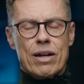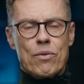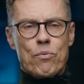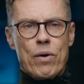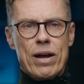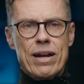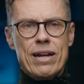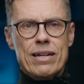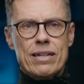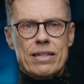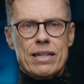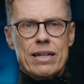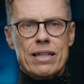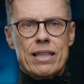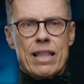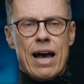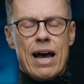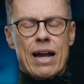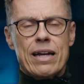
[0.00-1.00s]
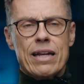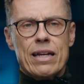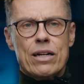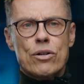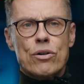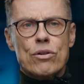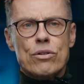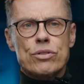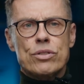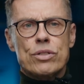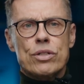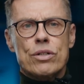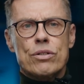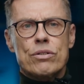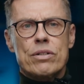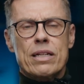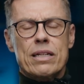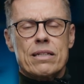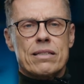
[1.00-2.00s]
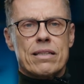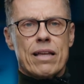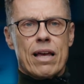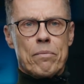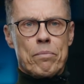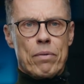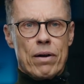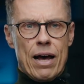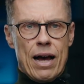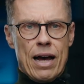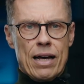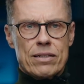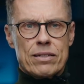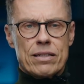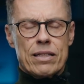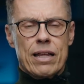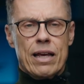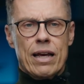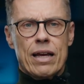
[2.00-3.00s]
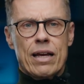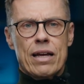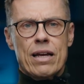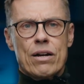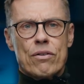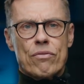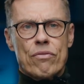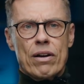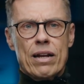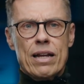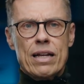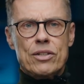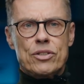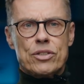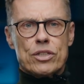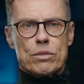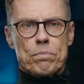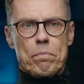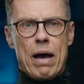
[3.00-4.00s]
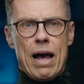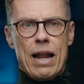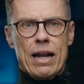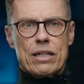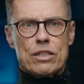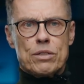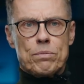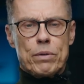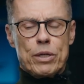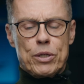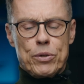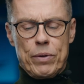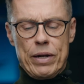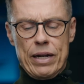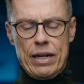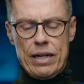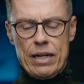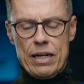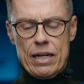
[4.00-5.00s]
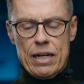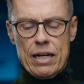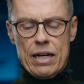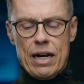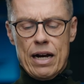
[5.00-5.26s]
And when it did that, it also destabilized the religious balance between